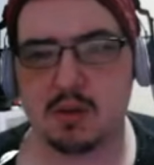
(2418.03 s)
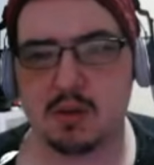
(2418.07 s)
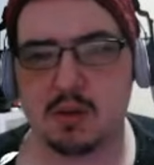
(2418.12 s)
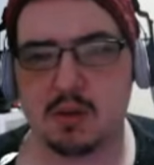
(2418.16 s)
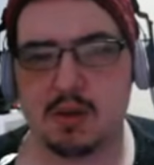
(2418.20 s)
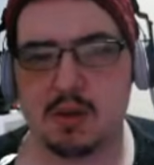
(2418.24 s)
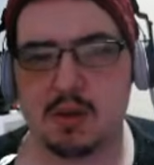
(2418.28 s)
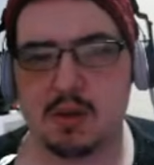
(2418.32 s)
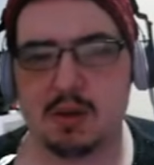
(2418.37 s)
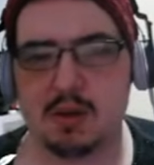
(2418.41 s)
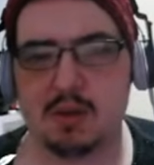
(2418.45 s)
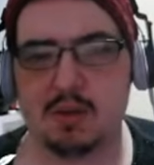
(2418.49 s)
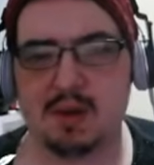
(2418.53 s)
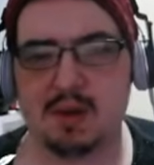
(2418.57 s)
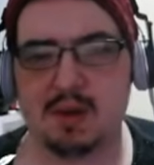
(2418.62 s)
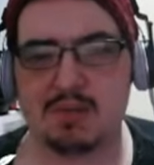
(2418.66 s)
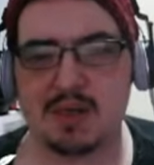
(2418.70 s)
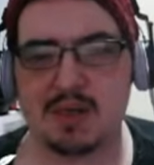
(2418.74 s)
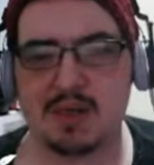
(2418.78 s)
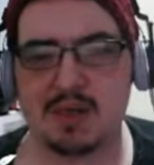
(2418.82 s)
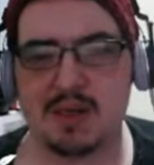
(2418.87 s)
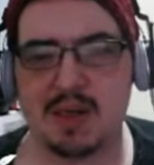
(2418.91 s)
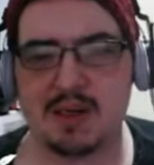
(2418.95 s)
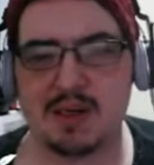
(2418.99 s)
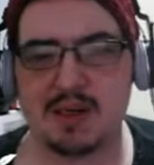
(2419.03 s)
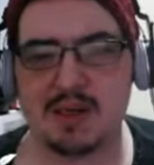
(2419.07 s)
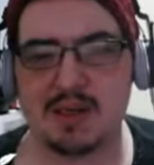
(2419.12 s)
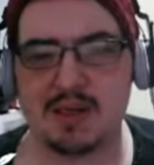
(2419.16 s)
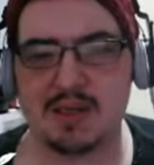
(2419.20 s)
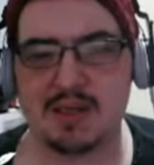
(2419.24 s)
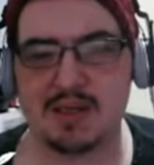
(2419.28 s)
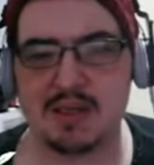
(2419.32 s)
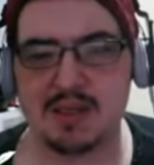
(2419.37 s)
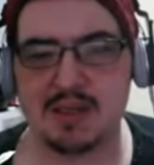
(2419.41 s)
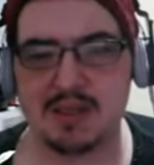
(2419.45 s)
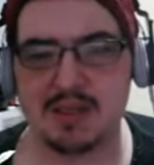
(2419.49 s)
And we have to not get
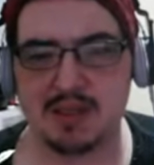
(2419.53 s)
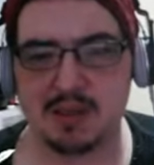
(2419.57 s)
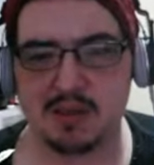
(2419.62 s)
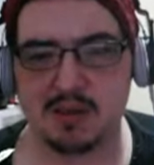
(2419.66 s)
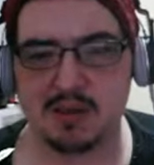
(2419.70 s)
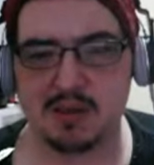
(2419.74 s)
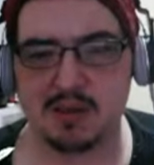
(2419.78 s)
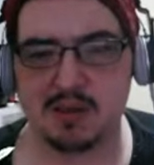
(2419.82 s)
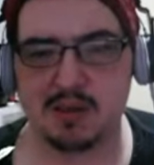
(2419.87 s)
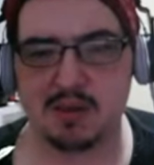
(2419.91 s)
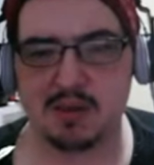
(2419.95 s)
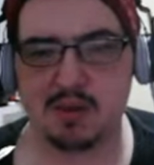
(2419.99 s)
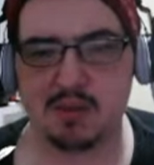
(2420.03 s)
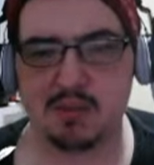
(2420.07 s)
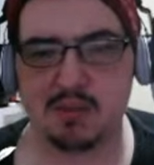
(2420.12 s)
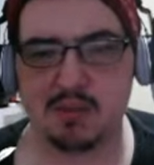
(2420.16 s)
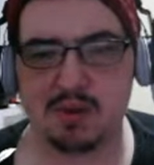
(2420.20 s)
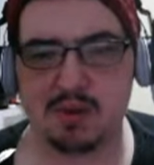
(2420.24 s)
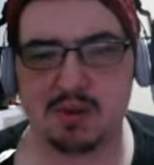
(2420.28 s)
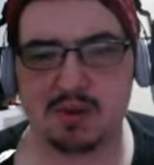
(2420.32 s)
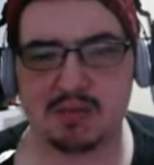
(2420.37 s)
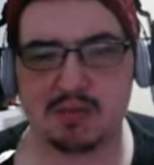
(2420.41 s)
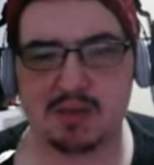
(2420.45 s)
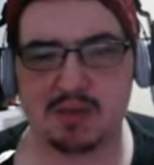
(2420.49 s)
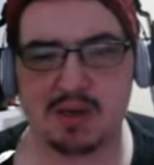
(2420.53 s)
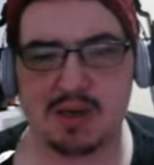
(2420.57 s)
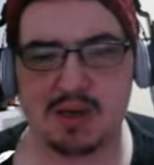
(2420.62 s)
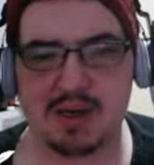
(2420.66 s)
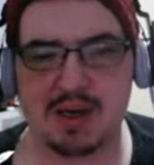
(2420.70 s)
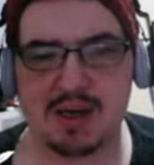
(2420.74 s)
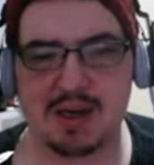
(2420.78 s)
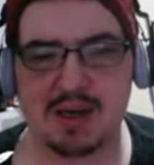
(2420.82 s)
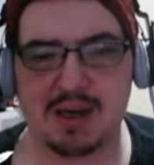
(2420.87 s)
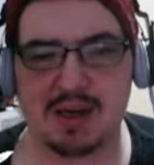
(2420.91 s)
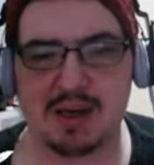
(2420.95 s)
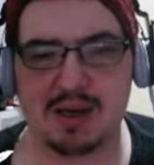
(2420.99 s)
stung, and we have to
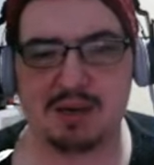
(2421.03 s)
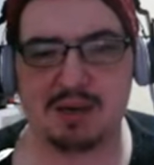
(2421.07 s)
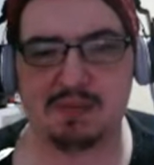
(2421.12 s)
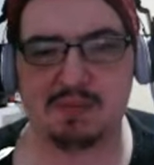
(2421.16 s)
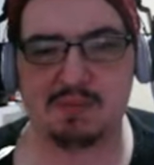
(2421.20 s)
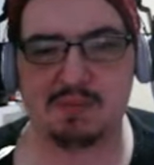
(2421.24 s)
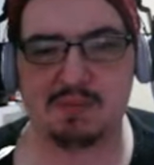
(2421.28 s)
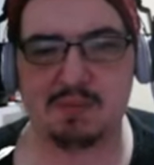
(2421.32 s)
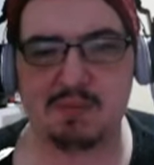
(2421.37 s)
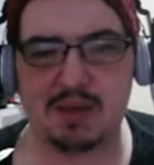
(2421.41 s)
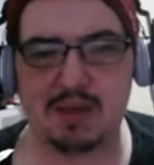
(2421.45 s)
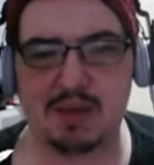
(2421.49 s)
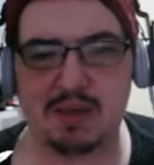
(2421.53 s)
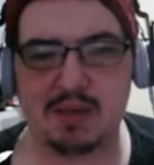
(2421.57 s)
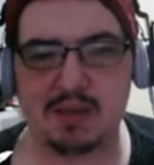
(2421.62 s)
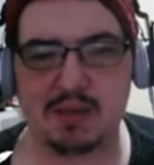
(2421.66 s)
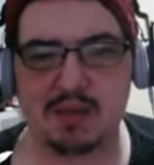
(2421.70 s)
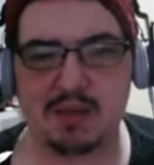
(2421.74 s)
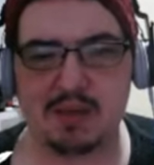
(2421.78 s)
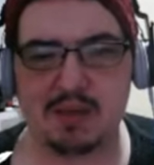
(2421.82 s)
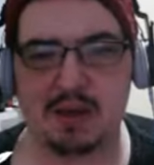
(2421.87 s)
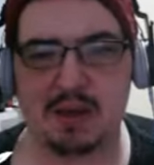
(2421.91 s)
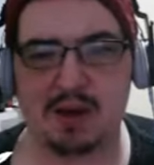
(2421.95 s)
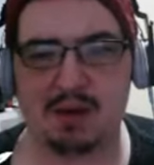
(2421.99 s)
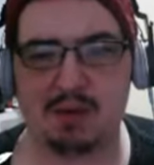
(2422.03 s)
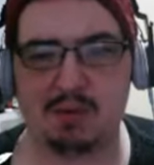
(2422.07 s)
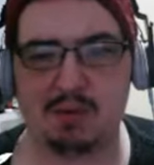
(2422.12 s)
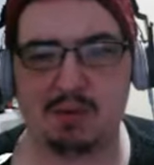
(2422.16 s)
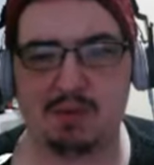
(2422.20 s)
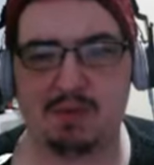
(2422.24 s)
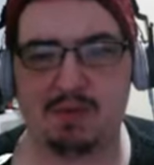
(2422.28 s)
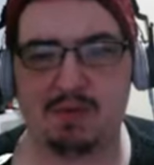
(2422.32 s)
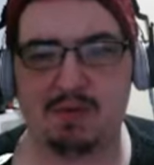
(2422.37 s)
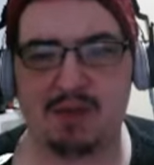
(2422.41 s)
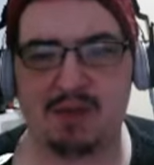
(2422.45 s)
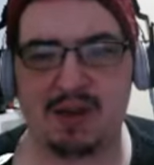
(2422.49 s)
not meet our
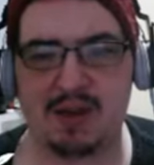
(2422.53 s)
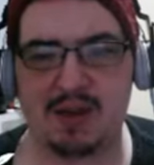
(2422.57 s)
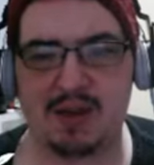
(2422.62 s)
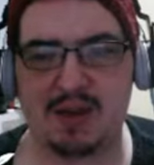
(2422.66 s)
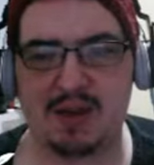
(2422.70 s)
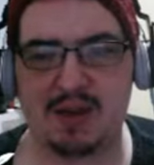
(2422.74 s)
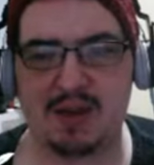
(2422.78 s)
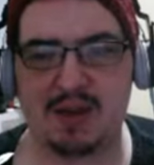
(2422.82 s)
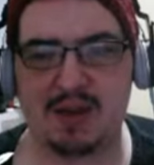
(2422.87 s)
fate.